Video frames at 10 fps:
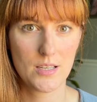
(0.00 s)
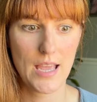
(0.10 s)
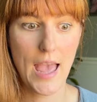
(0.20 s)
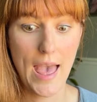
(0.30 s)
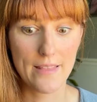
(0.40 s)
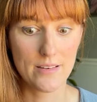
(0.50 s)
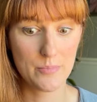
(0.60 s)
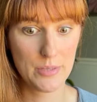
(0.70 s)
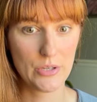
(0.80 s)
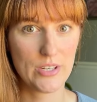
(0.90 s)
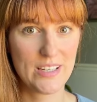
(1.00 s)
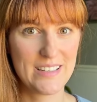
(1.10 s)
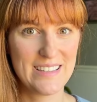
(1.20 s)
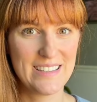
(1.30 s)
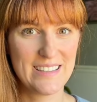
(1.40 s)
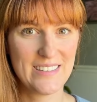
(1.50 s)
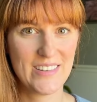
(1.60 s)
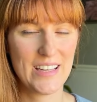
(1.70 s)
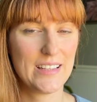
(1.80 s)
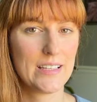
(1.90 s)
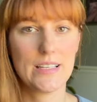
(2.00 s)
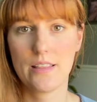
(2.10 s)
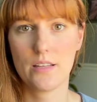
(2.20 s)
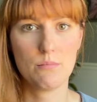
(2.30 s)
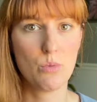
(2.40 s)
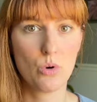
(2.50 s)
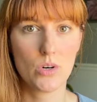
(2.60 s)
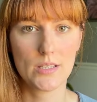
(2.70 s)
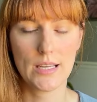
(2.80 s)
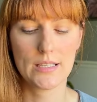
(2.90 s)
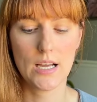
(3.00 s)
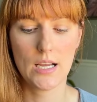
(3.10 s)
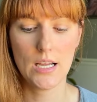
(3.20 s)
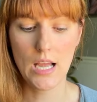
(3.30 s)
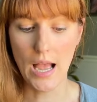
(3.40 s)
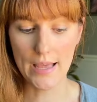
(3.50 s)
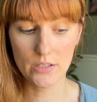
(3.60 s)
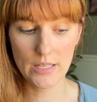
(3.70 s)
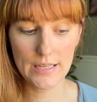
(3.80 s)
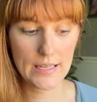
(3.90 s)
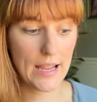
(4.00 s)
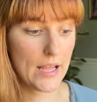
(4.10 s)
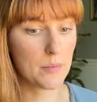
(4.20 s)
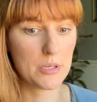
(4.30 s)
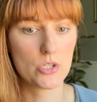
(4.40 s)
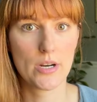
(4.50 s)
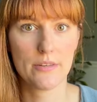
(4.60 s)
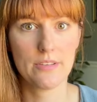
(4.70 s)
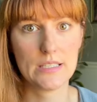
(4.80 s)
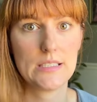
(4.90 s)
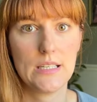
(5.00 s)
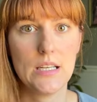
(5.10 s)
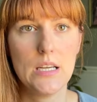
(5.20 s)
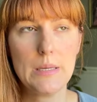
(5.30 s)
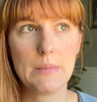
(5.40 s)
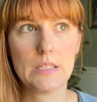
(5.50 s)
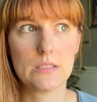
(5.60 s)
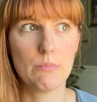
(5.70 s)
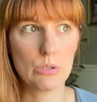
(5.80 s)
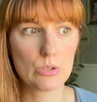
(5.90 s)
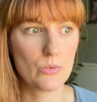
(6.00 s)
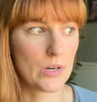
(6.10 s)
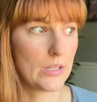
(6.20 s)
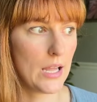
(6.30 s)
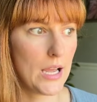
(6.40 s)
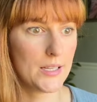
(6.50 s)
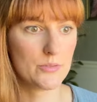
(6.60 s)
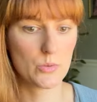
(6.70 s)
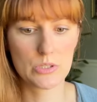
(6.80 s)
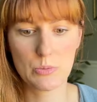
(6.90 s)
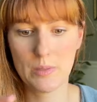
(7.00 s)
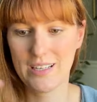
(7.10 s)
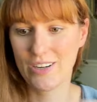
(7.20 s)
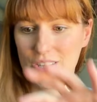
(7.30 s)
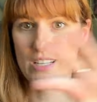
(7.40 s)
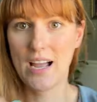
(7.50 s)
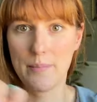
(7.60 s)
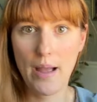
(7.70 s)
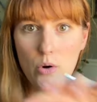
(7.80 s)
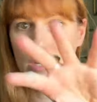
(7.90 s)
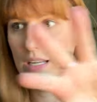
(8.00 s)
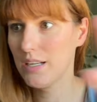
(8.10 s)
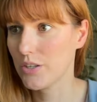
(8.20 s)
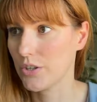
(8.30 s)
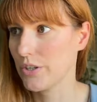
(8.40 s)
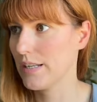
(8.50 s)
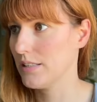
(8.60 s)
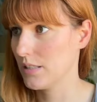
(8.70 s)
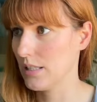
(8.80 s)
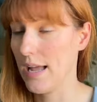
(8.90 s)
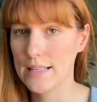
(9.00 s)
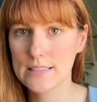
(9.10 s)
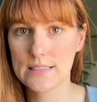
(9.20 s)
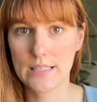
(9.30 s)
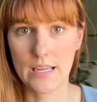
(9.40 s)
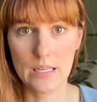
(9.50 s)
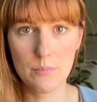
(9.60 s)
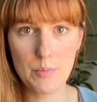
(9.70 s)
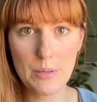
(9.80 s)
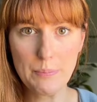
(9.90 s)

And period, right? Like nothing more. Like, not, I don't like it and I'm going to try to fix it. Because most of our lives, we're spending our time out here in the landscape,